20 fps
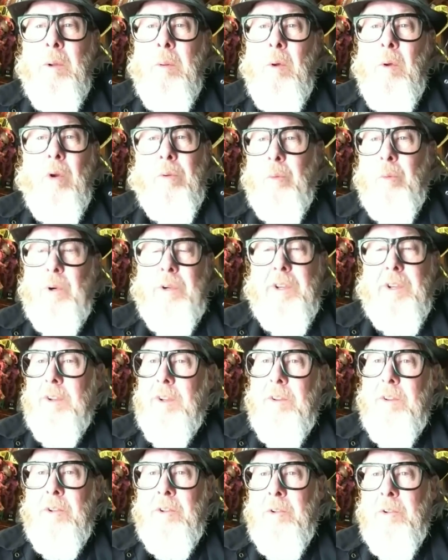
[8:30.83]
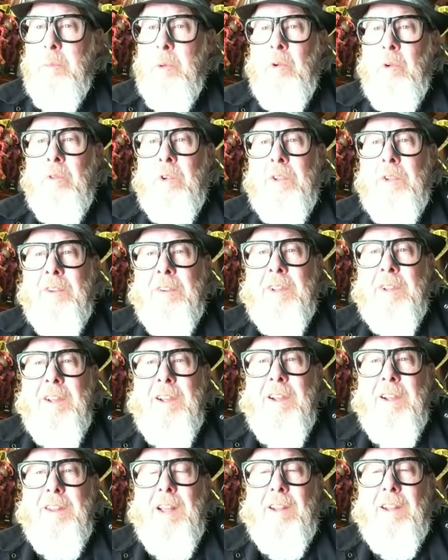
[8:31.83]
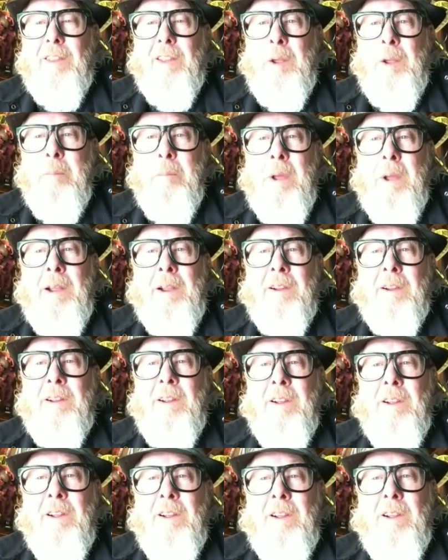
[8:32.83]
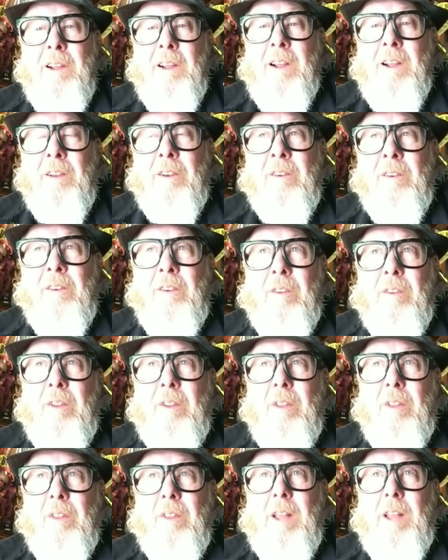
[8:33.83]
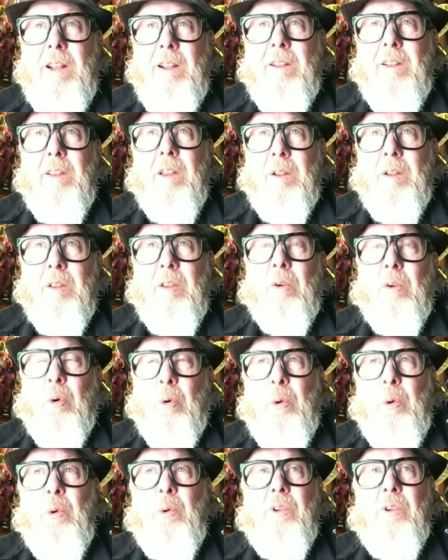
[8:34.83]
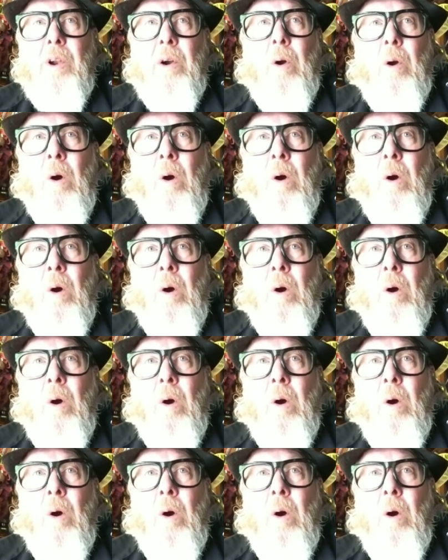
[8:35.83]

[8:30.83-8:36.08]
ridiculous movies that they make. And they the, the crews are